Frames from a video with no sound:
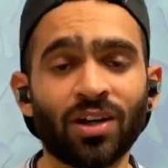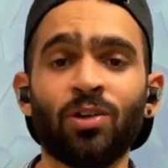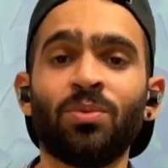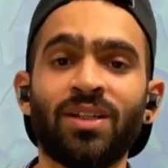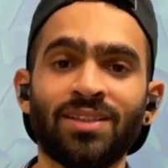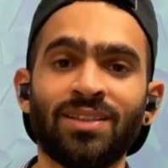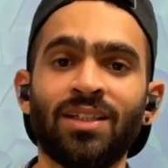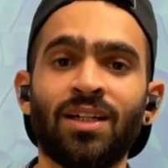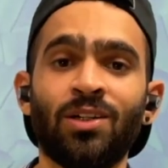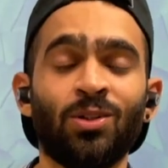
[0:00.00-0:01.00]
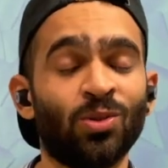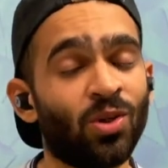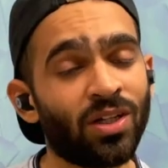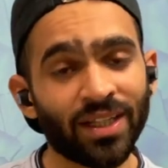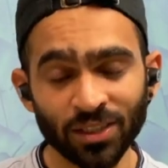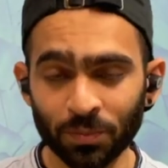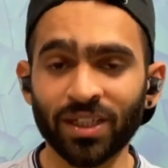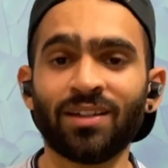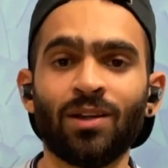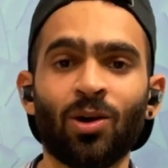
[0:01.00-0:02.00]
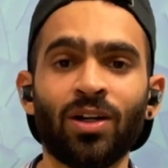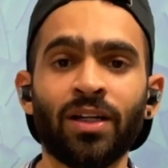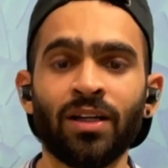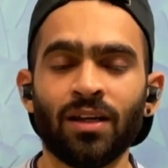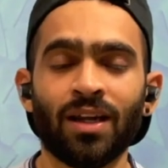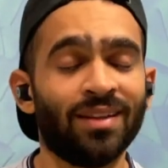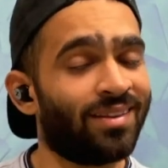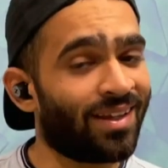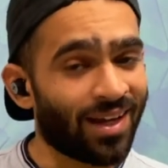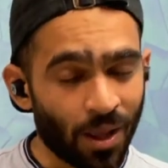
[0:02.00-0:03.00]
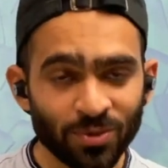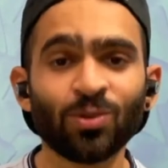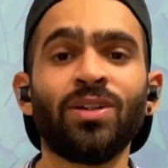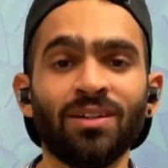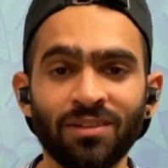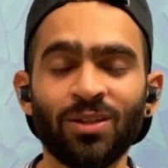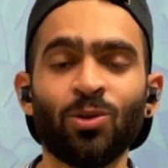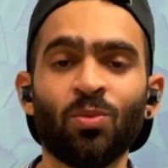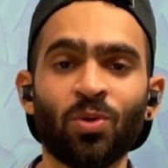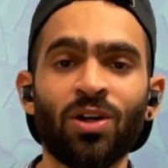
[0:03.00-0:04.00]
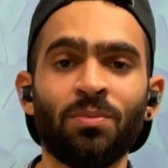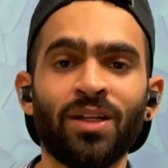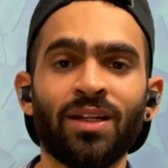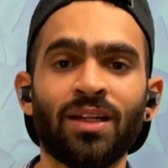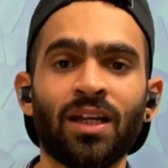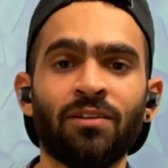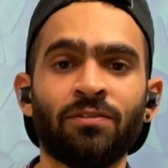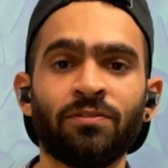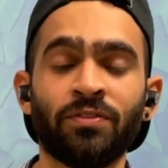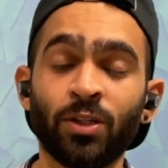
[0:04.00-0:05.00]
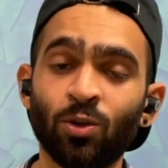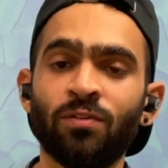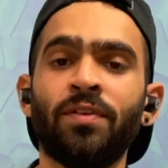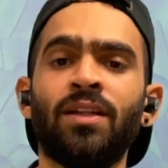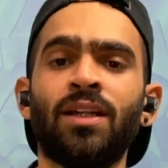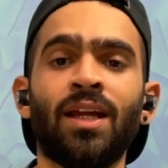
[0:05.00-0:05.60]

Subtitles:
try to be resilient, do not expect a lot. There absolutely will no point be in life when you will feel